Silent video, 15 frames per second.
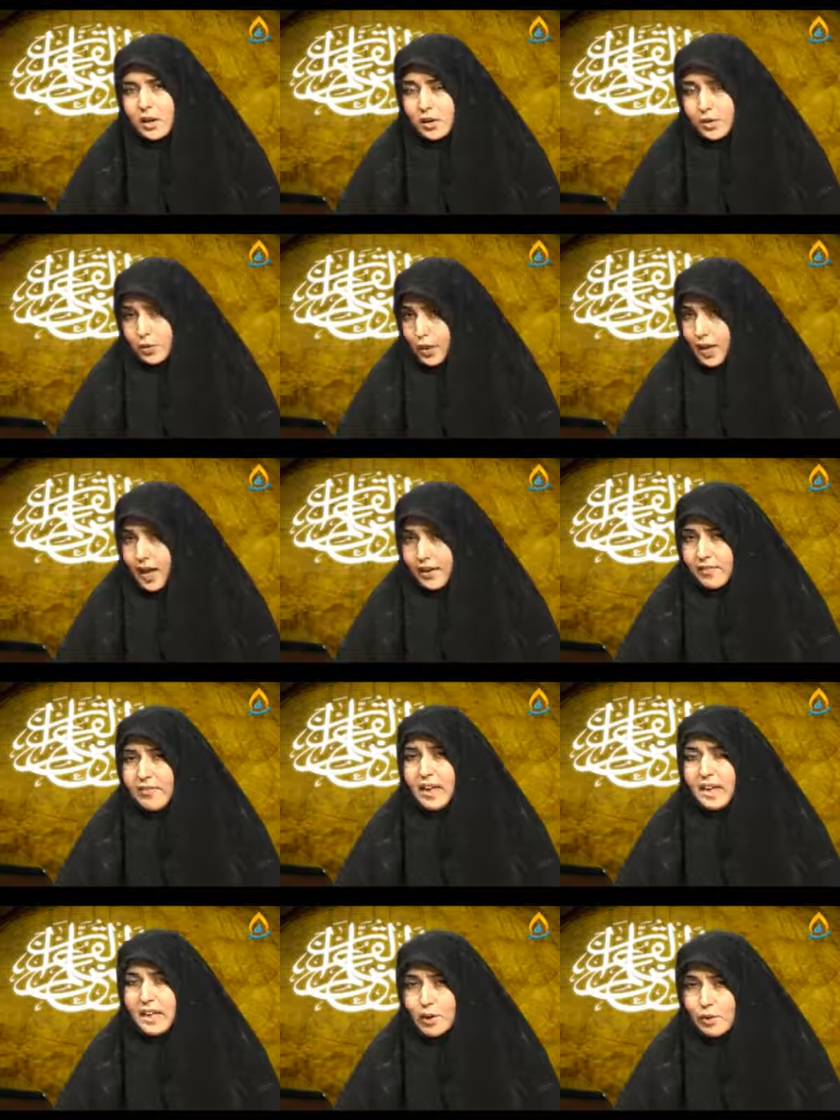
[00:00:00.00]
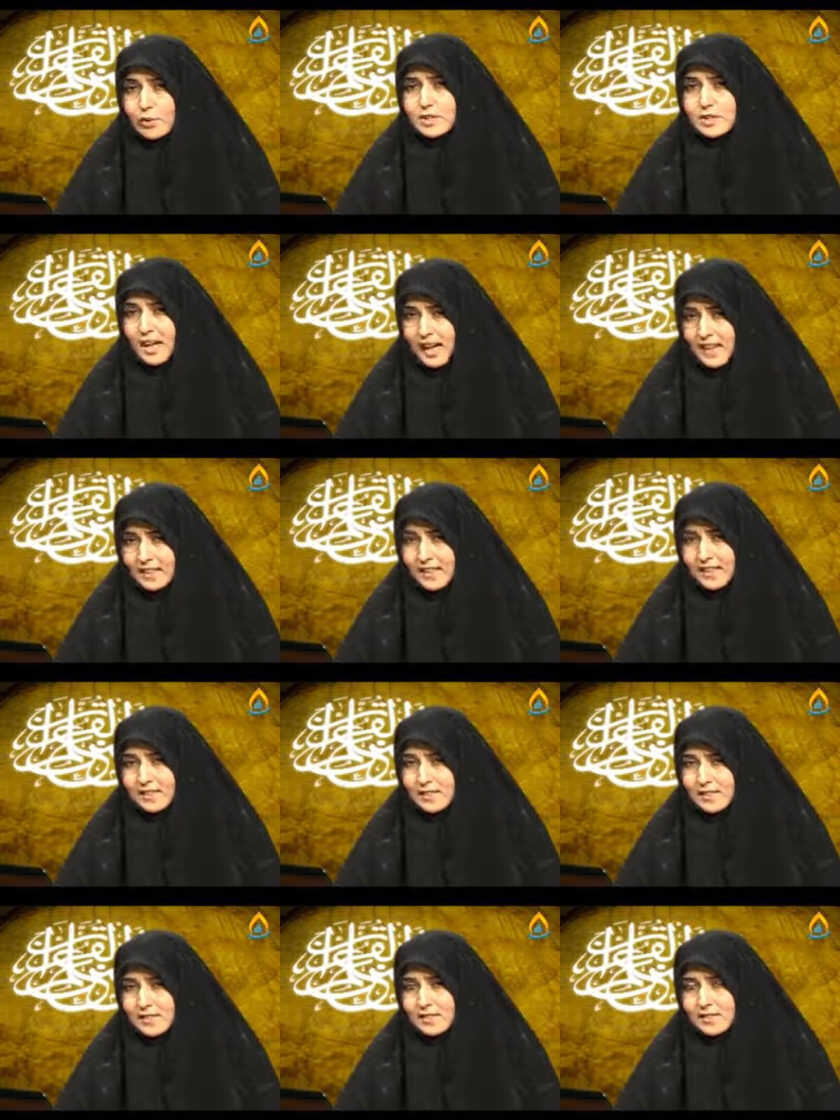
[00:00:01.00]
do you have any good
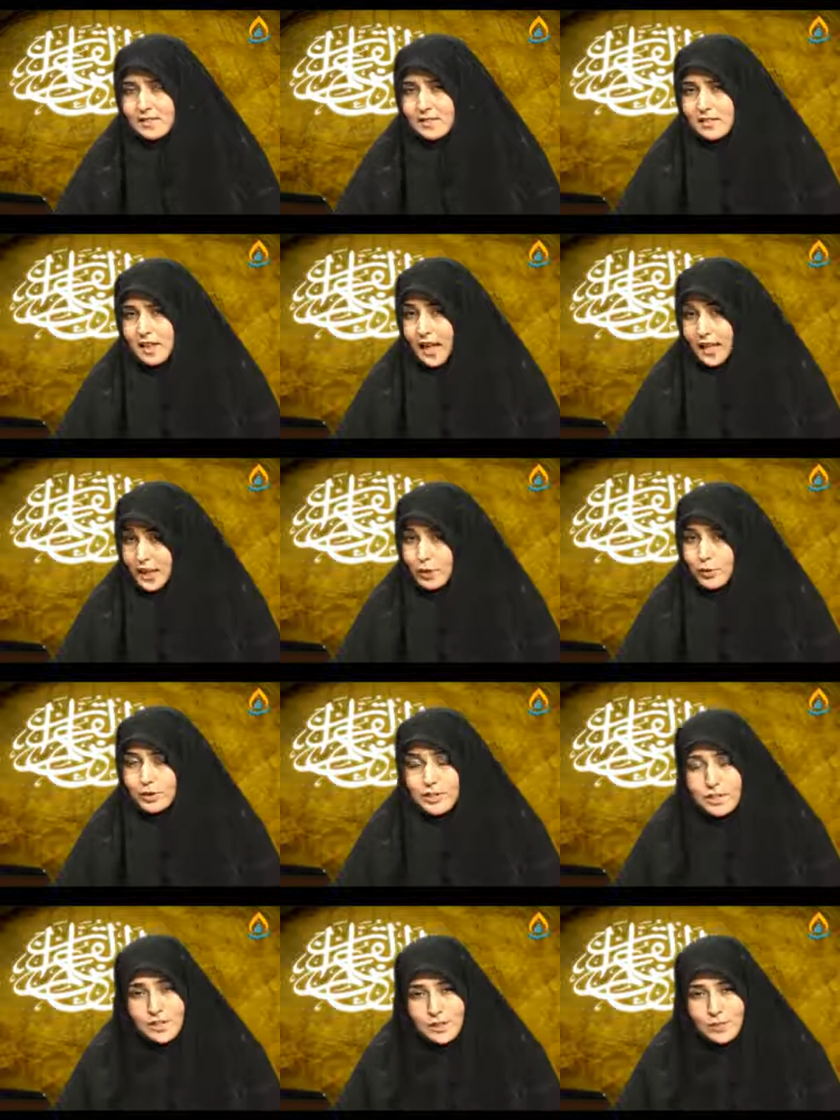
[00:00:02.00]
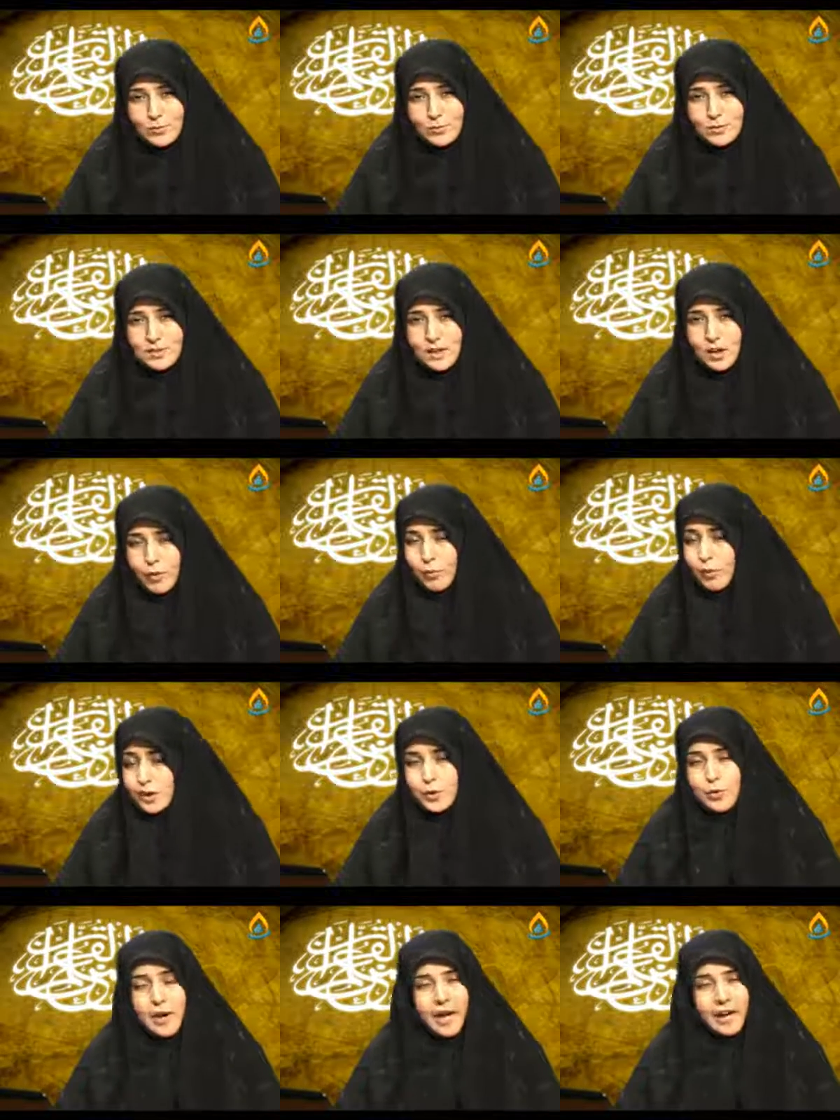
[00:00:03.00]
tidings, any good news,
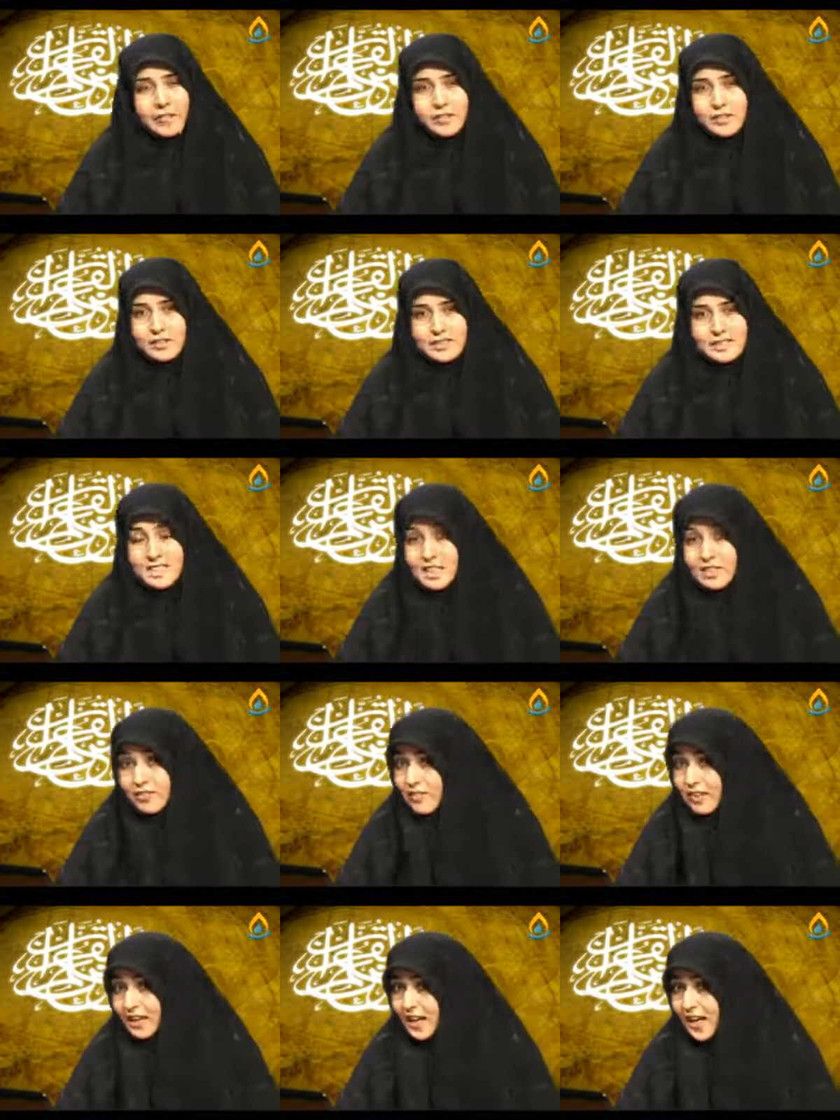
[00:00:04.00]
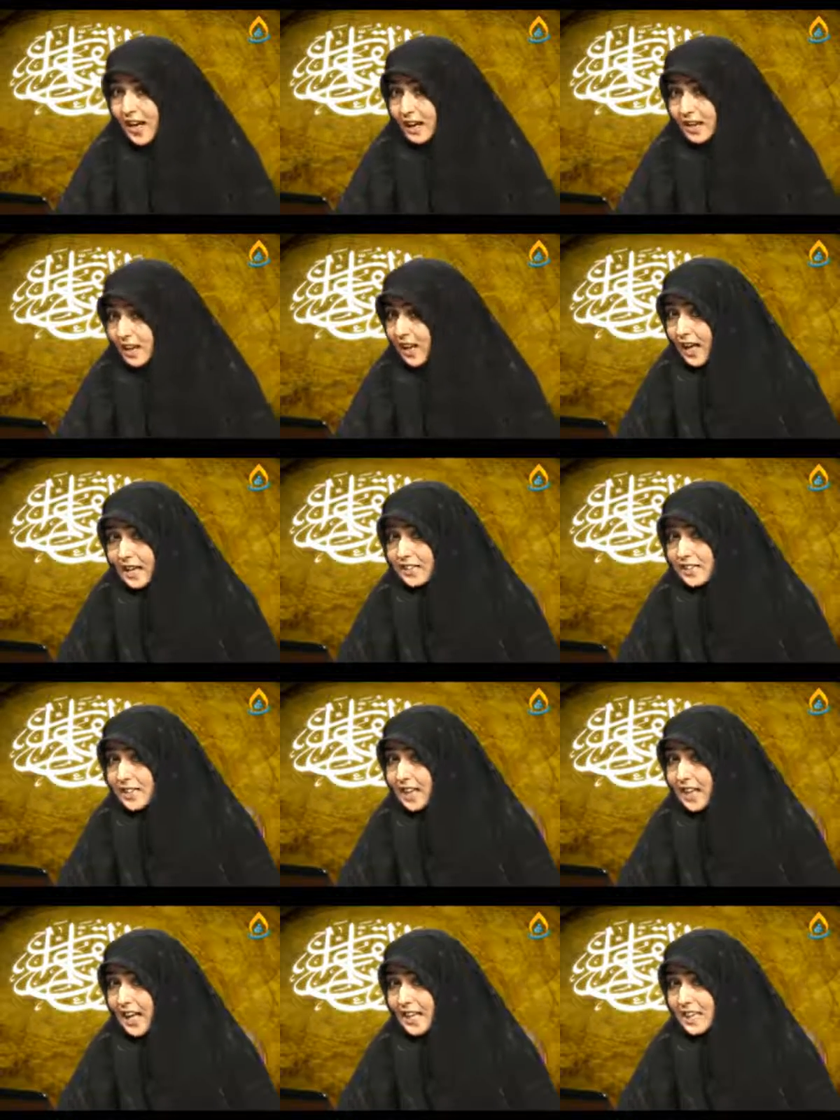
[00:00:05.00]
what you have received last
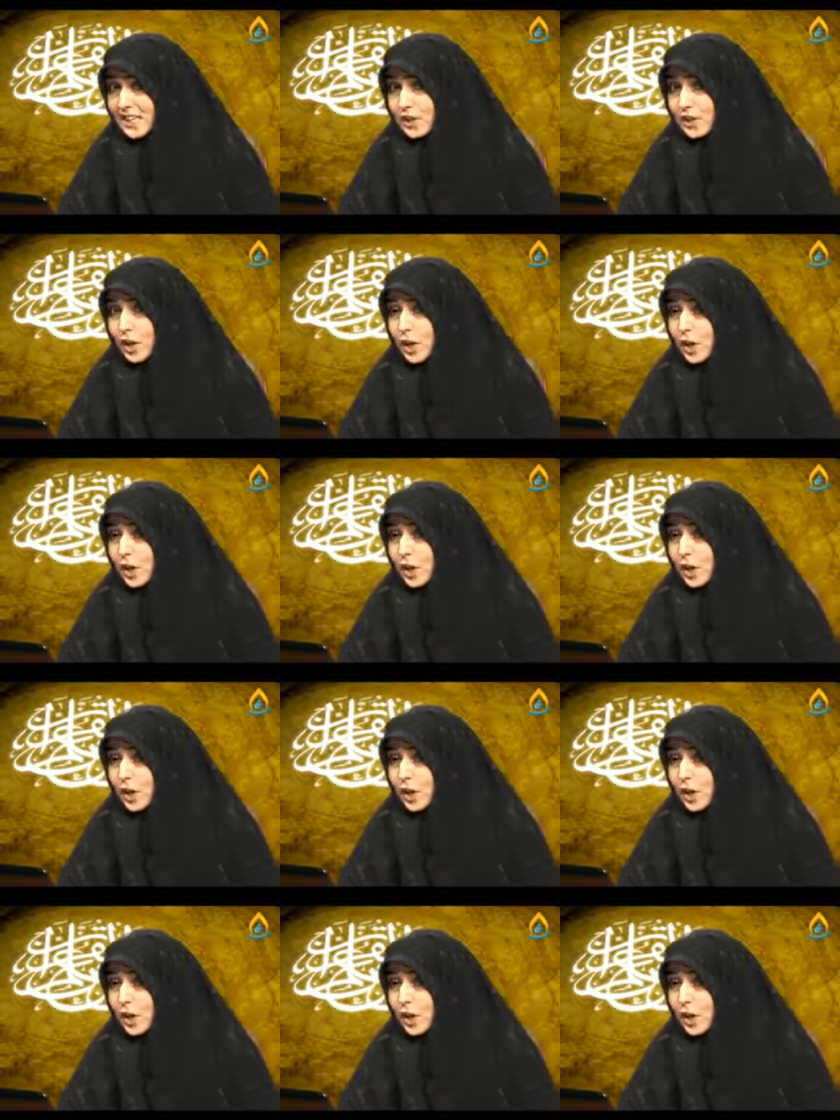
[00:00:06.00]
night?